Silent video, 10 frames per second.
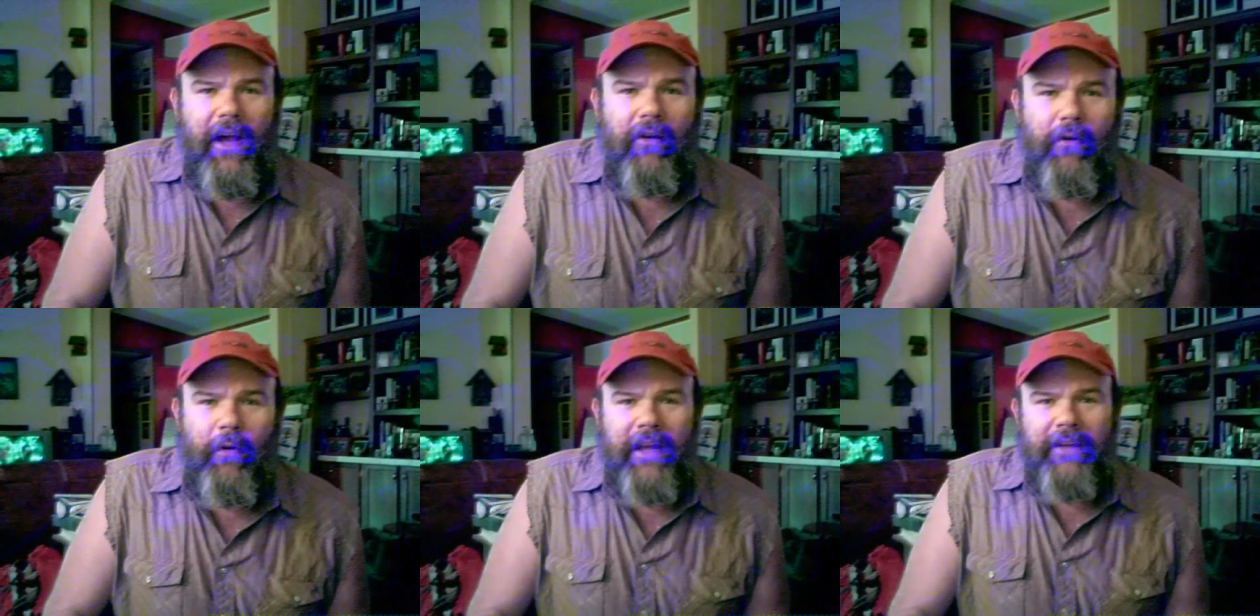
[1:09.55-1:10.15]
I'll
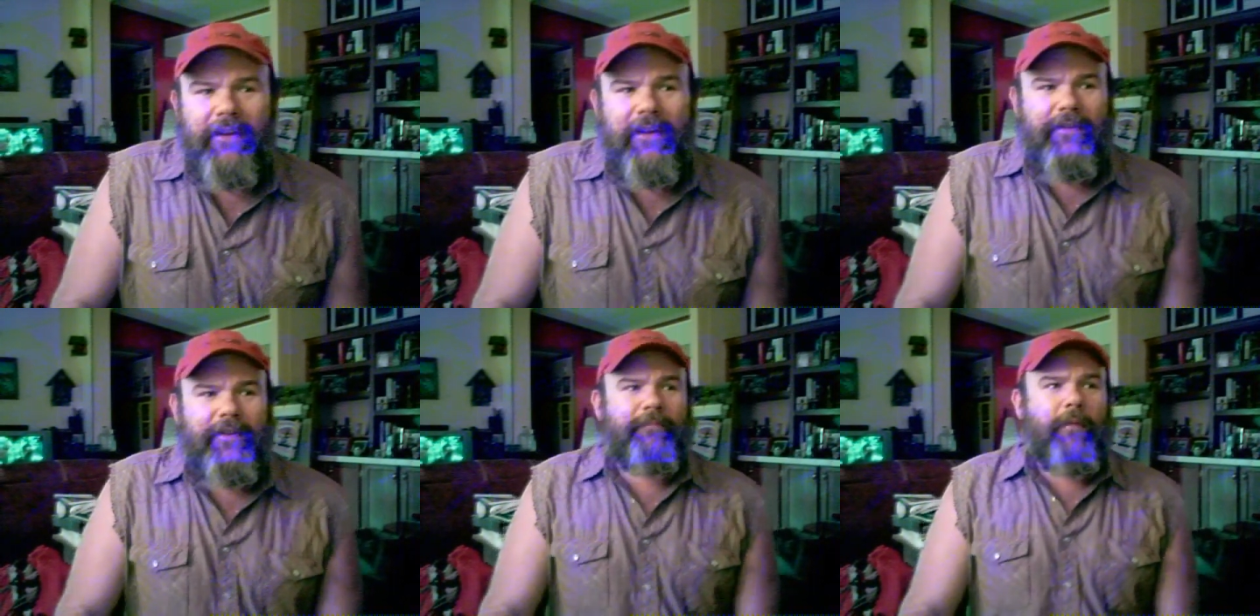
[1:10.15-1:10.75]
go ahead and get
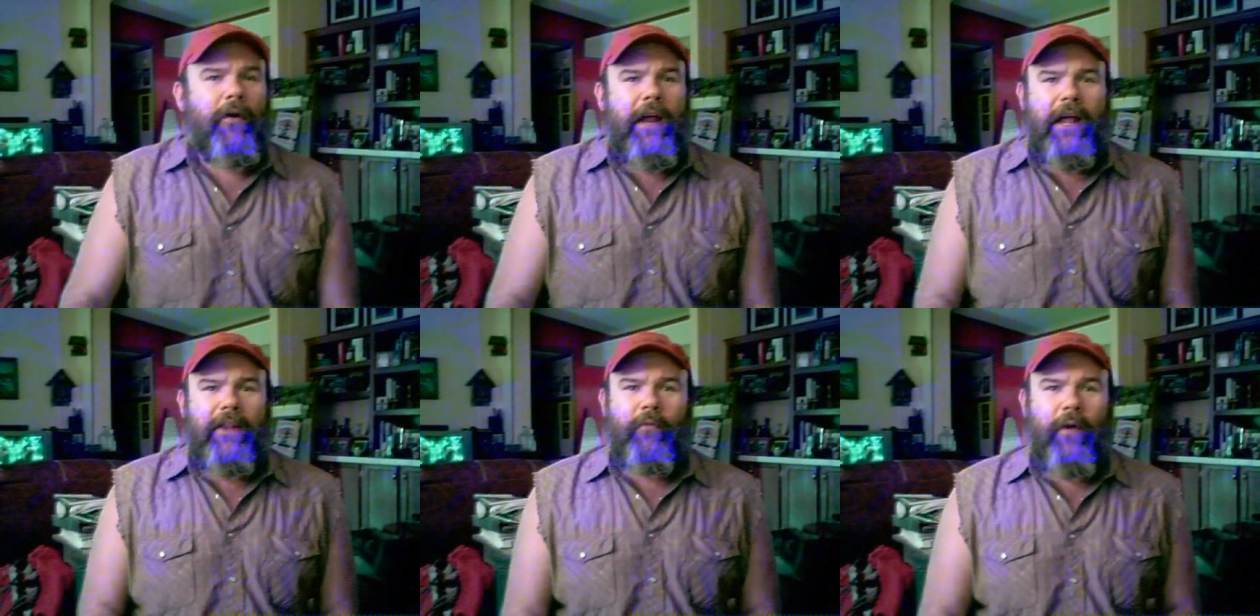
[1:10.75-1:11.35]
this part
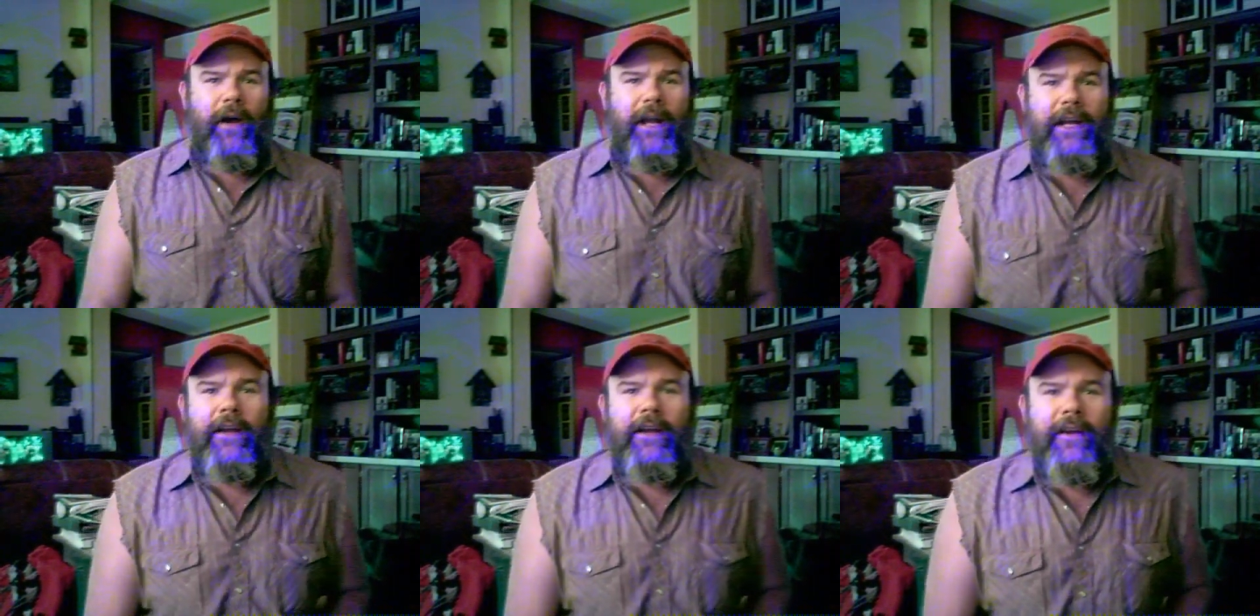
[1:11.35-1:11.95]
out of the
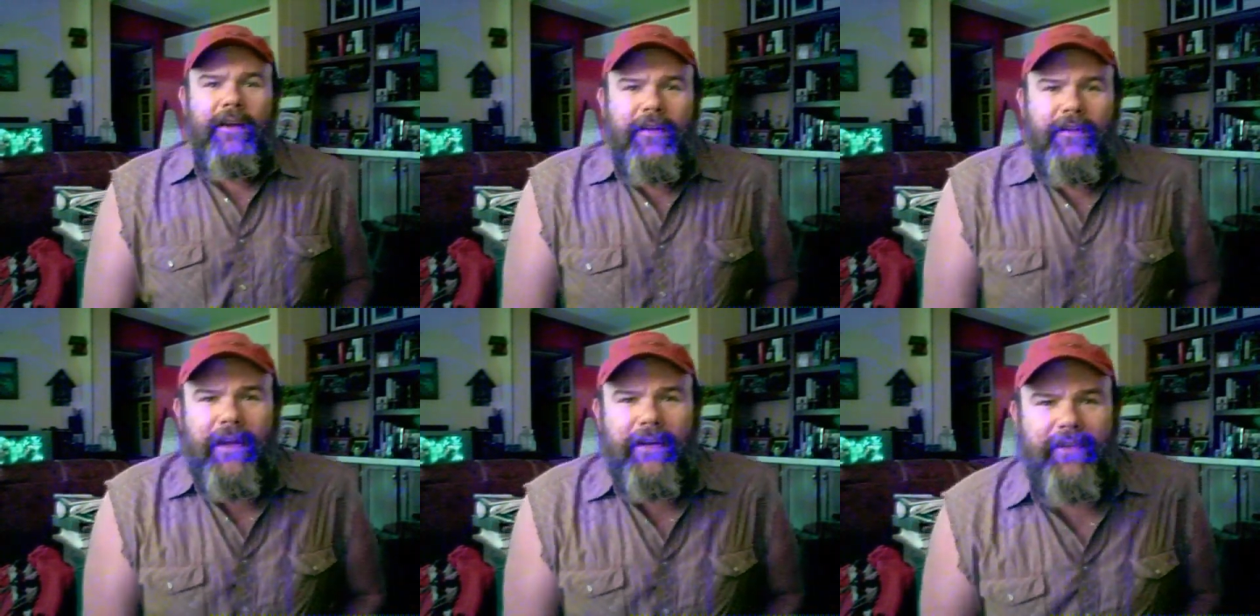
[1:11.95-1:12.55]
way.
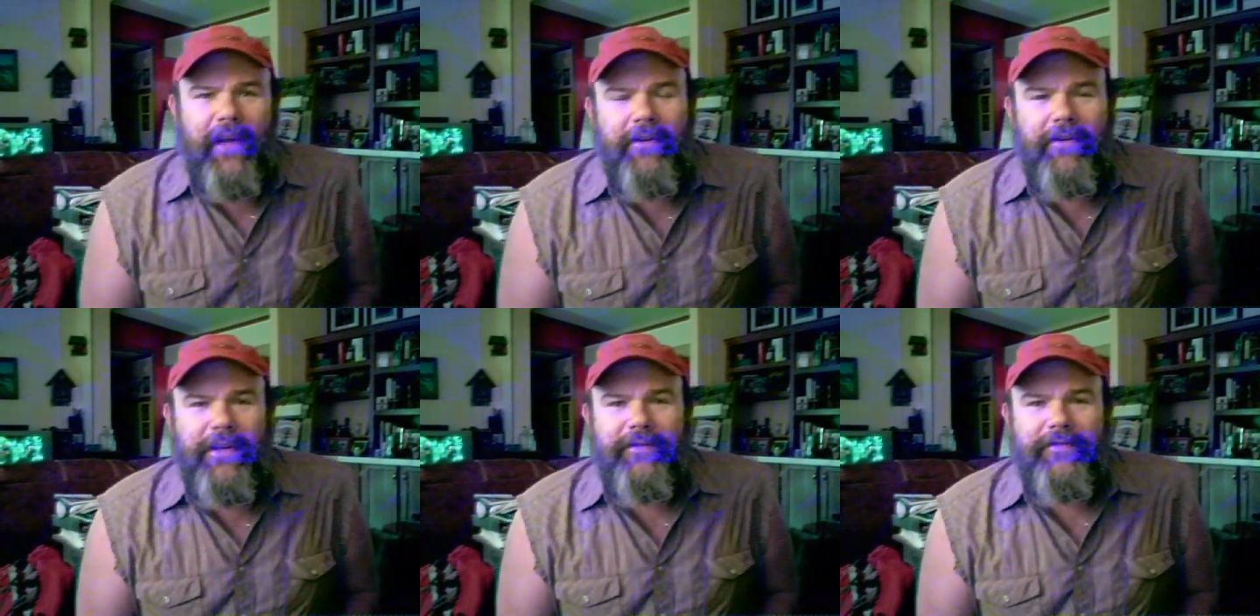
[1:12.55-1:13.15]
They sell
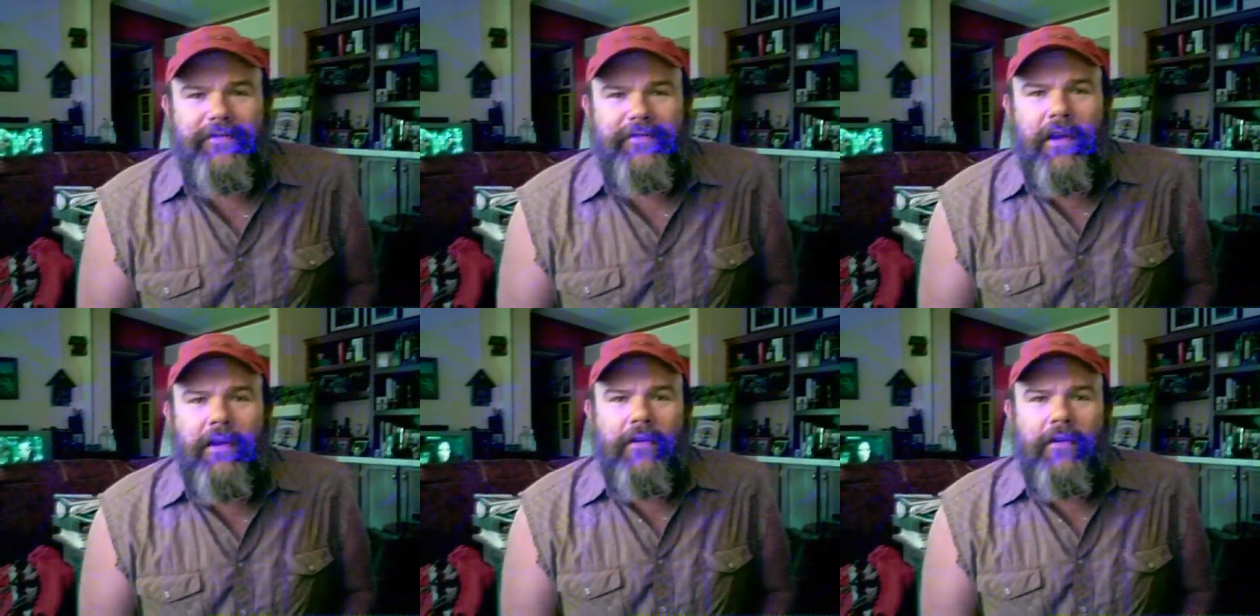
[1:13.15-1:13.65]
you these